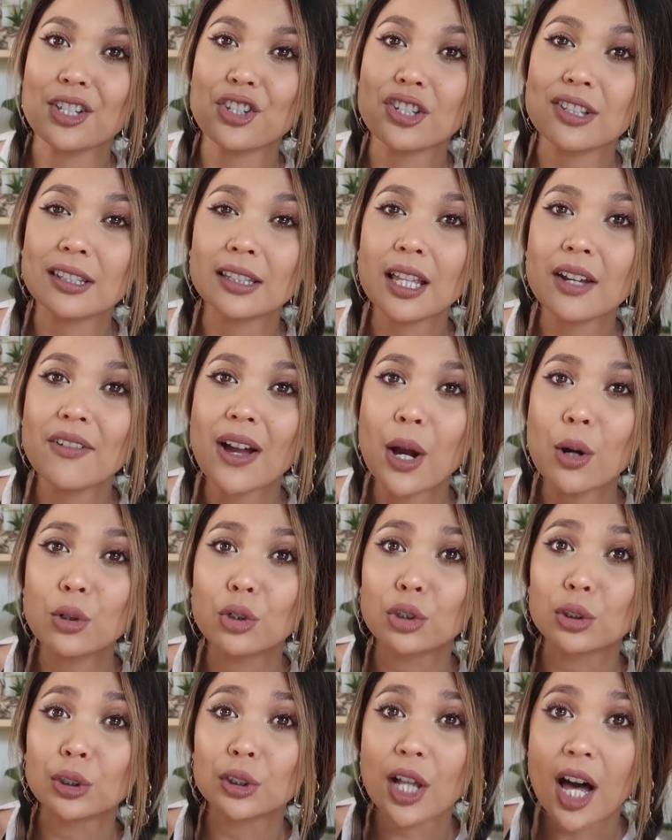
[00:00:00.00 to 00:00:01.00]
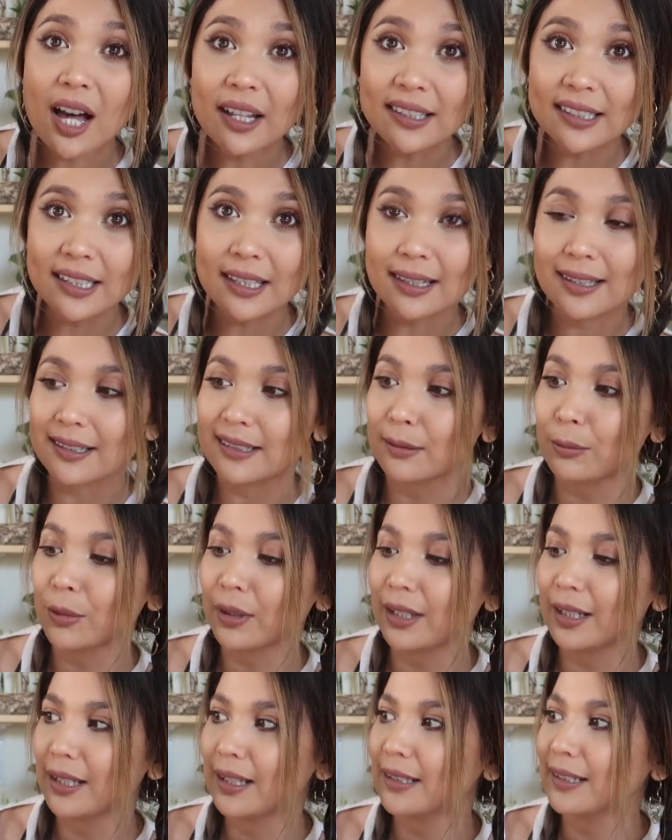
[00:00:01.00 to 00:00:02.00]
I just love how glossy this
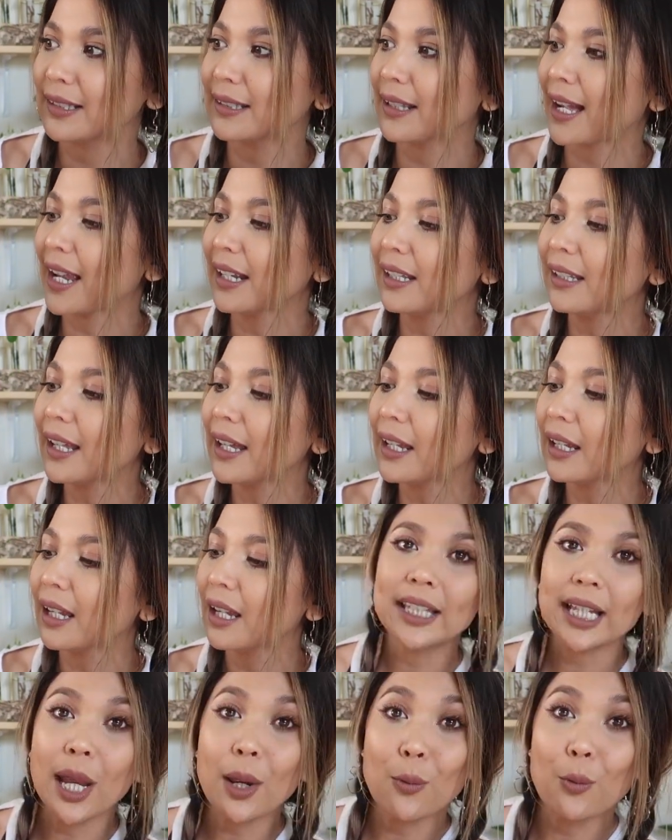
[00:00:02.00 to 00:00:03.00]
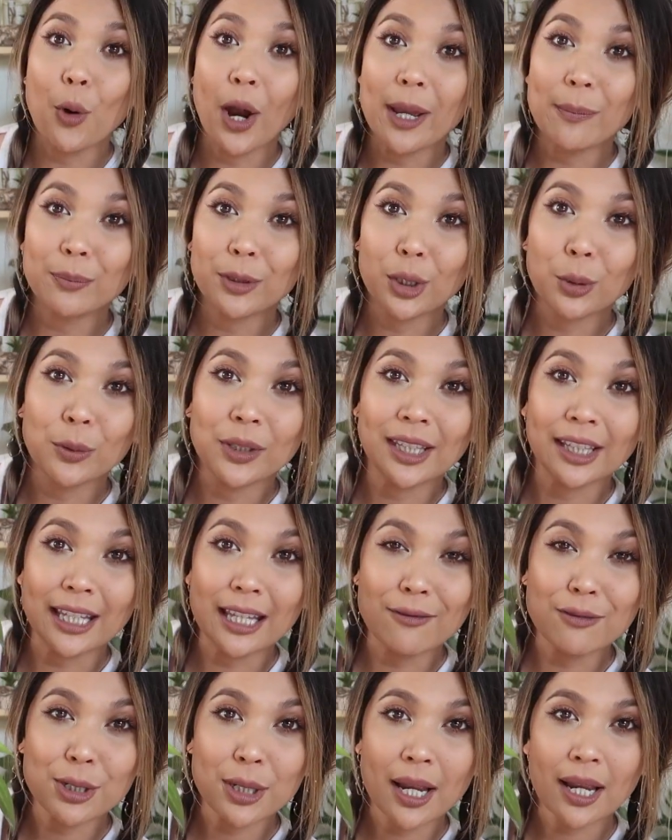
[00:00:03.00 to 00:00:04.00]
one is. It's kind of like, like I wiped her with
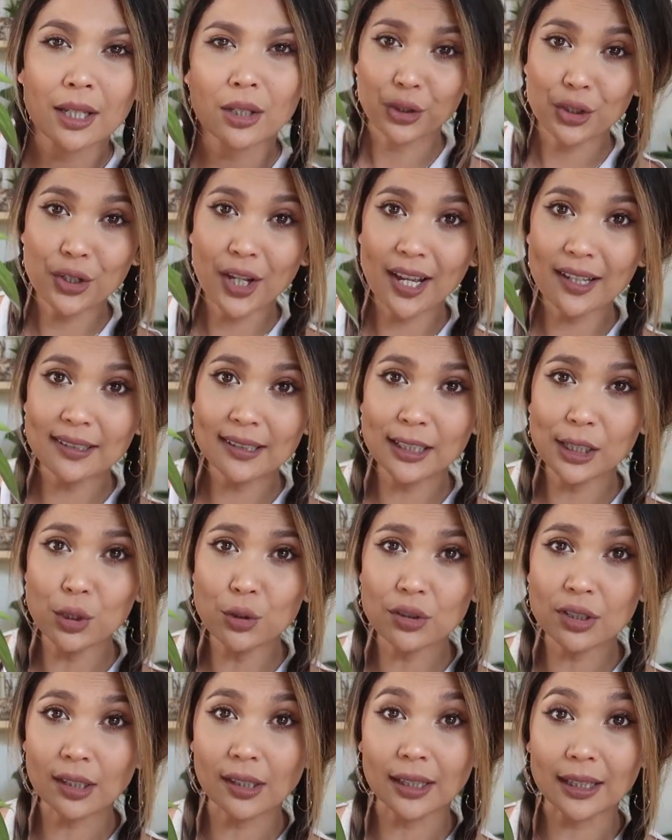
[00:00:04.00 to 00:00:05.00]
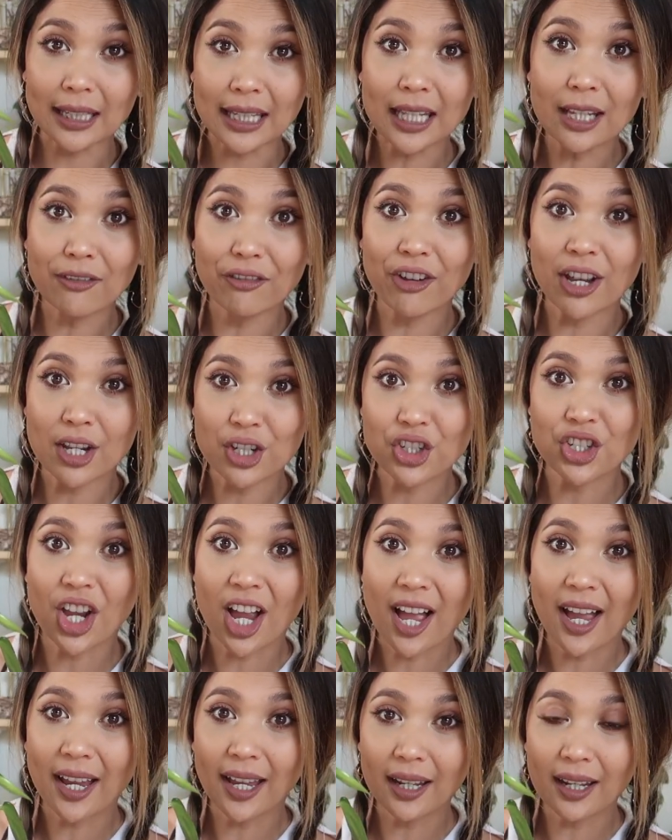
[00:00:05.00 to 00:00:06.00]
leaf shine. Do you guys use leaf
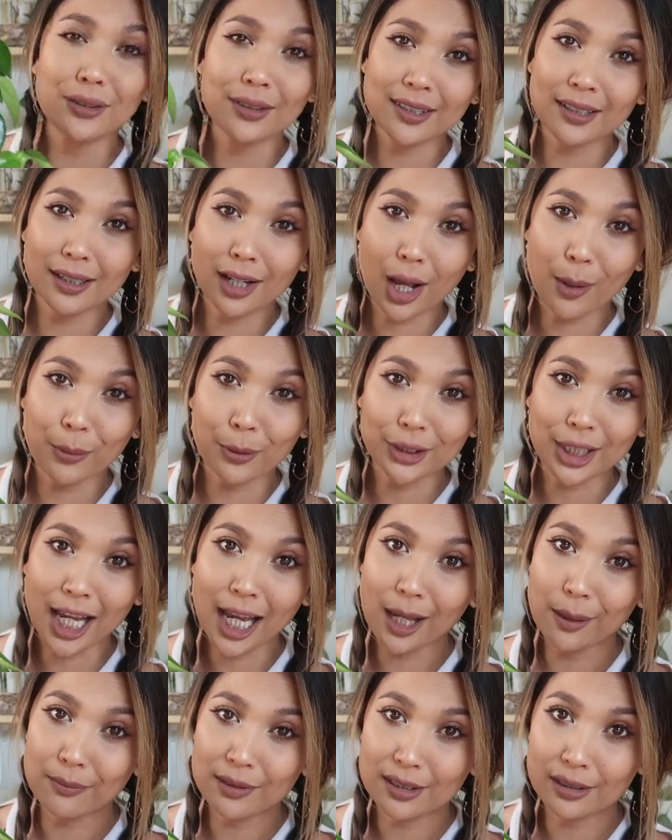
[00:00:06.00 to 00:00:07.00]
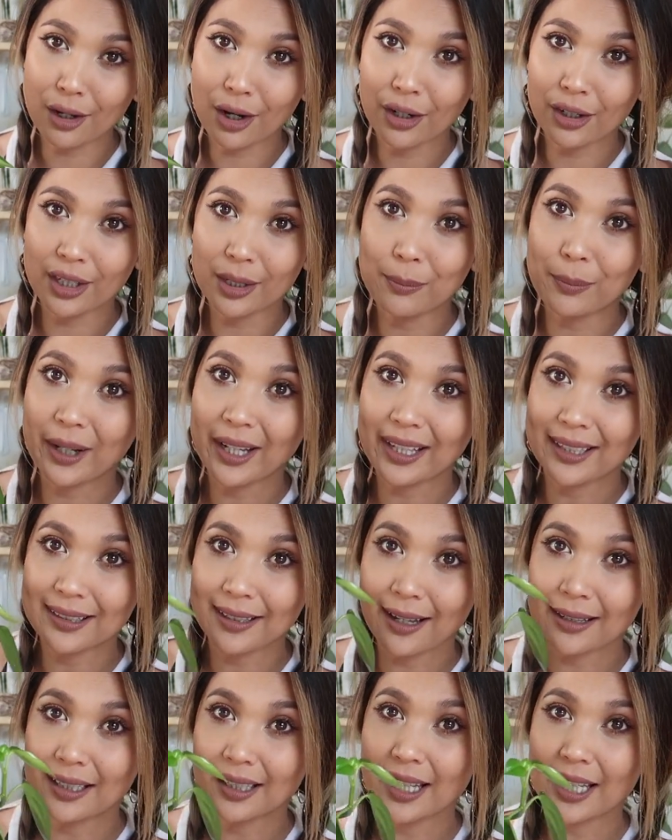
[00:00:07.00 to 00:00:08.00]
shine? I use it a couple times, sorry, but
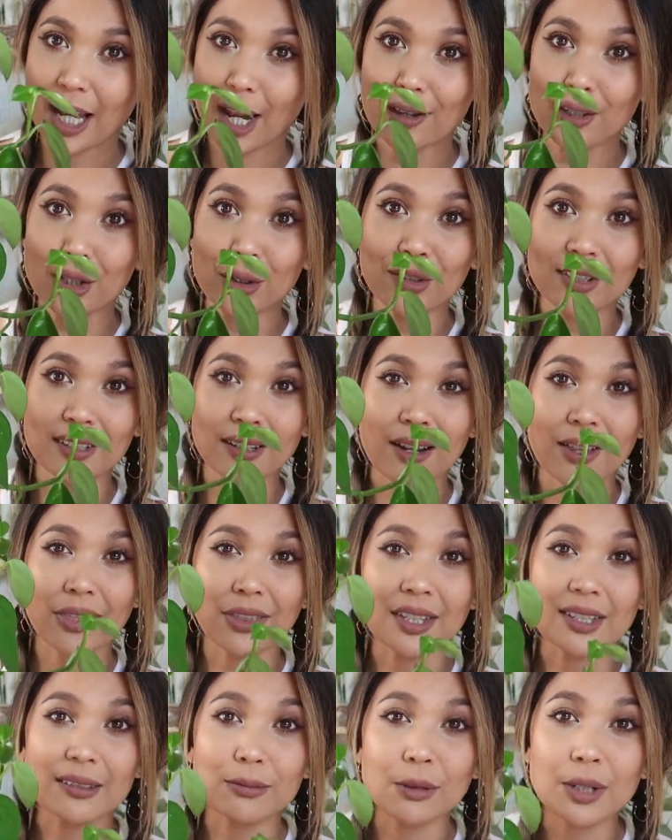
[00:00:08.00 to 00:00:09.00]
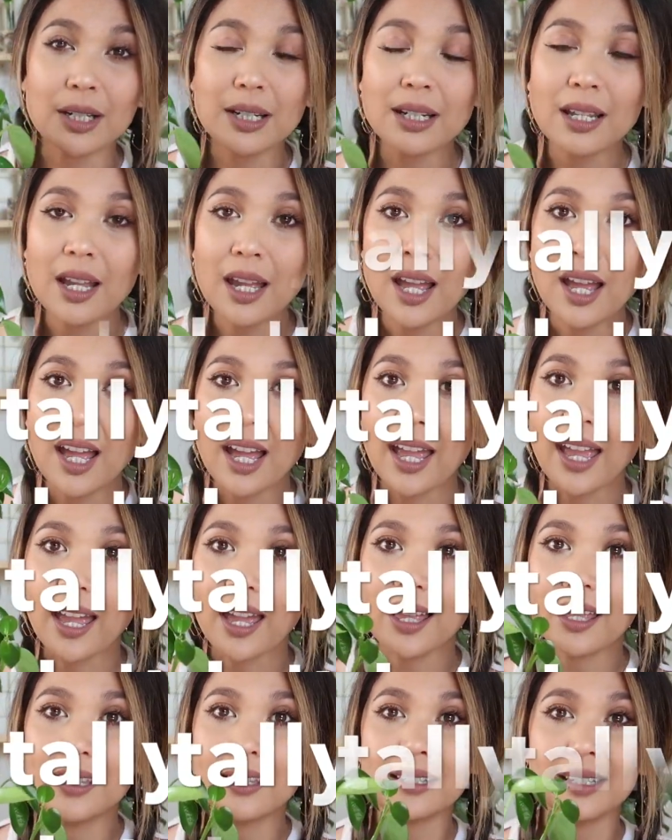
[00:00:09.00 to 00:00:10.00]
it's kind of like I use it on this one.
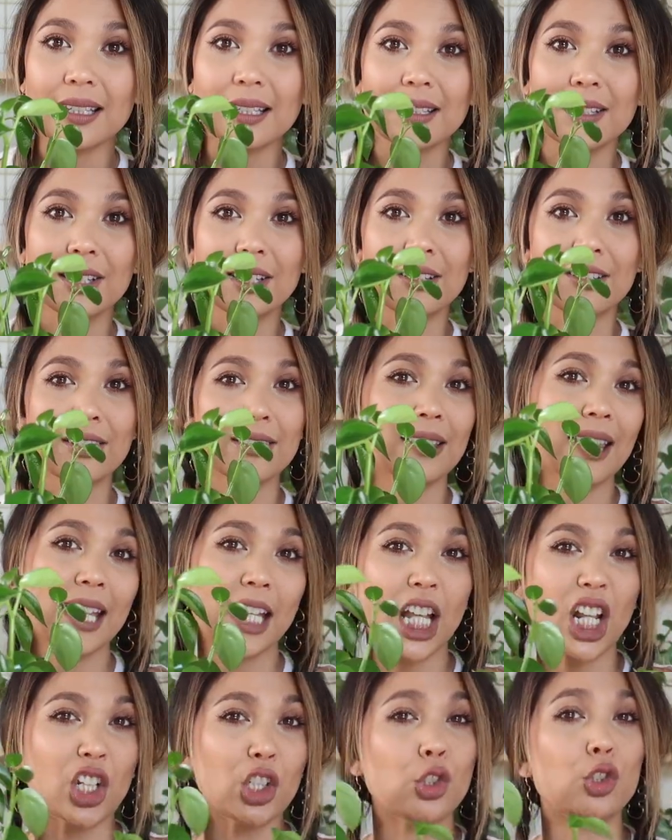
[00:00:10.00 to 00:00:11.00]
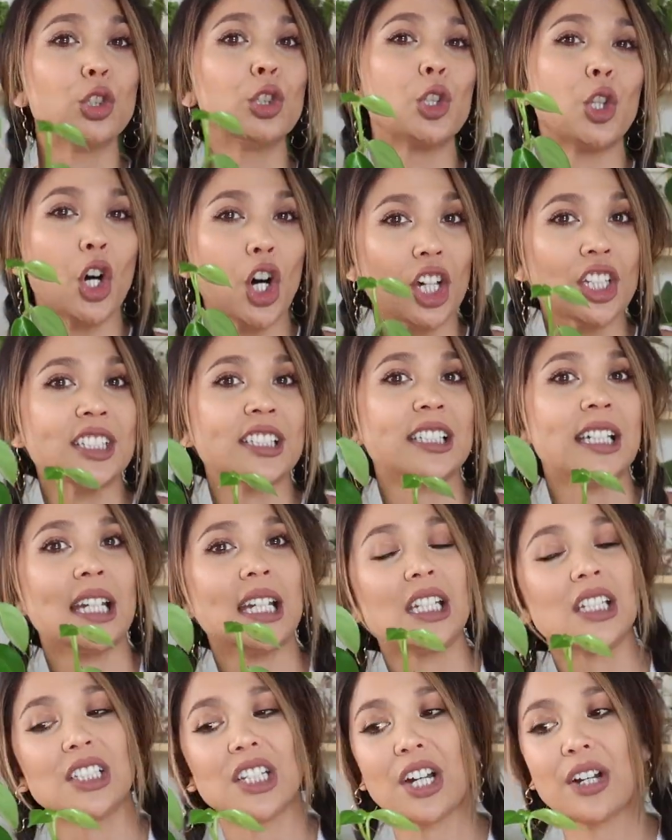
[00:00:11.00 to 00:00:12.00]
And she's just like
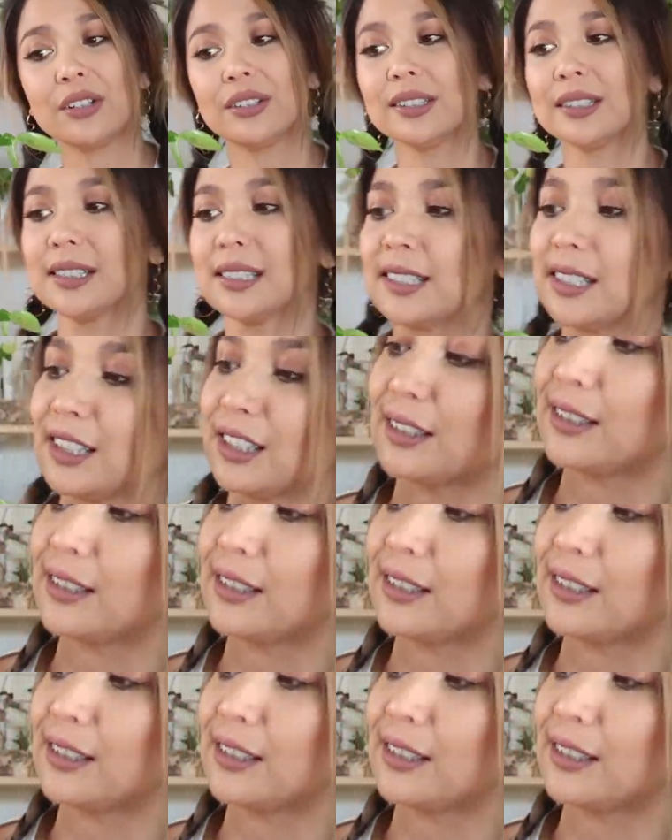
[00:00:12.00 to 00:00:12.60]
glossy, you know? It's